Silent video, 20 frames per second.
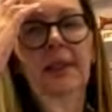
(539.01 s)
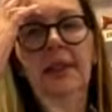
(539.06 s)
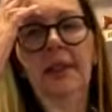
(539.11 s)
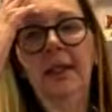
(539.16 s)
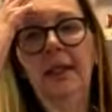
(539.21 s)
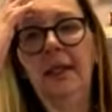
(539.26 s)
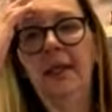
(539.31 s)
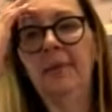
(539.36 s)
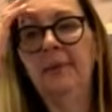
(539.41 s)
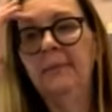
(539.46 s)

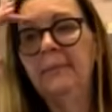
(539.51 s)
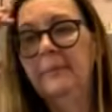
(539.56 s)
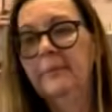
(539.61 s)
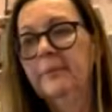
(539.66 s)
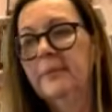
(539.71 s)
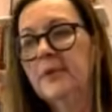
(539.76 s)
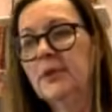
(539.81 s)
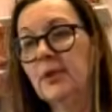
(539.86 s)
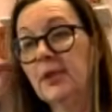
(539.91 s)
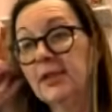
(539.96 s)

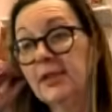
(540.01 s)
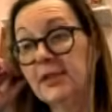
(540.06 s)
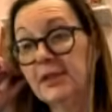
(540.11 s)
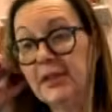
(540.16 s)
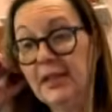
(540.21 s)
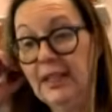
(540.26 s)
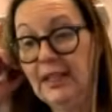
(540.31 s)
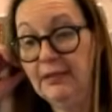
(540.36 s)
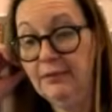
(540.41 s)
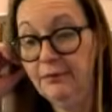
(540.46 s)
So as I
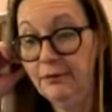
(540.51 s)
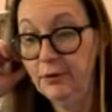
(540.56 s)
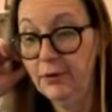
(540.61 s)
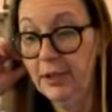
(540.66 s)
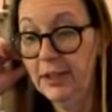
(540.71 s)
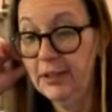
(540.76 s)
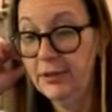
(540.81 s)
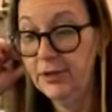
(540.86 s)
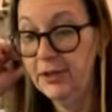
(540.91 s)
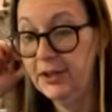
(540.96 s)
say,
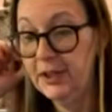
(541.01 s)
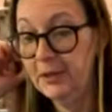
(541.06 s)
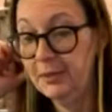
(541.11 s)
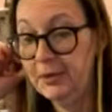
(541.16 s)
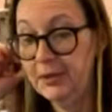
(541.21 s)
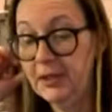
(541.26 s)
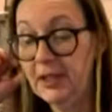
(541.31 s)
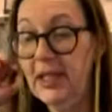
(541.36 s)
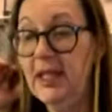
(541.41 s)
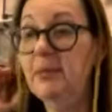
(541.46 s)
400
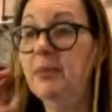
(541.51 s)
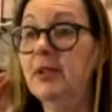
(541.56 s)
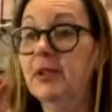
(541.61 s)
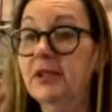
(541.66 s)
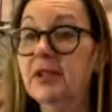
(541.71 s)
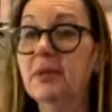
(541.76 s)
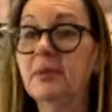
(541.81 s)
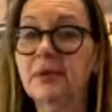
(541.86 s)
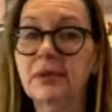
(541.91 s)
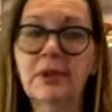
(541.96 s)
subscribers,
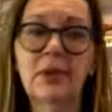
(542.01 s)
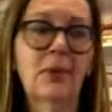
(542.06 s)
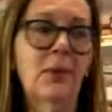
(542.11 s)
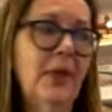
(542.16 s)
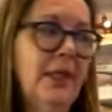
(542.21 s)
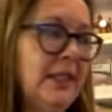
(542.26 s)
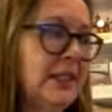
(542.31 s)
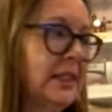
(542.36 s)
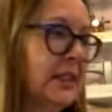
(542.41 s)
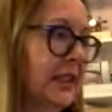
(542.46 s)
I was
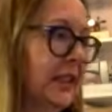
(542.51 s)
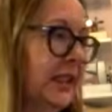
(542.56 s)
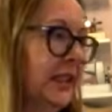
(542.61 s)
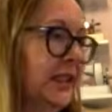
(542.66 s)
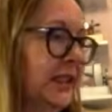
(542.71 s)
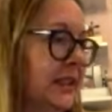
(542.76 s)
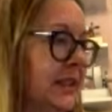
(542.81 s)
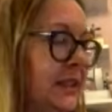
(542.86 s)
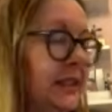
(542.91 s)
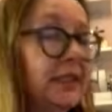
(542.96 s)
quite
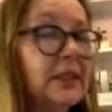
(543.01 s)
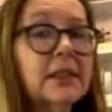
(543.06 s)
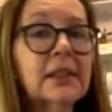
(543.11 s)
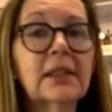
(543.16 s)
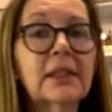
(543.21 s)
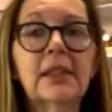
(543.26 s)
delighted.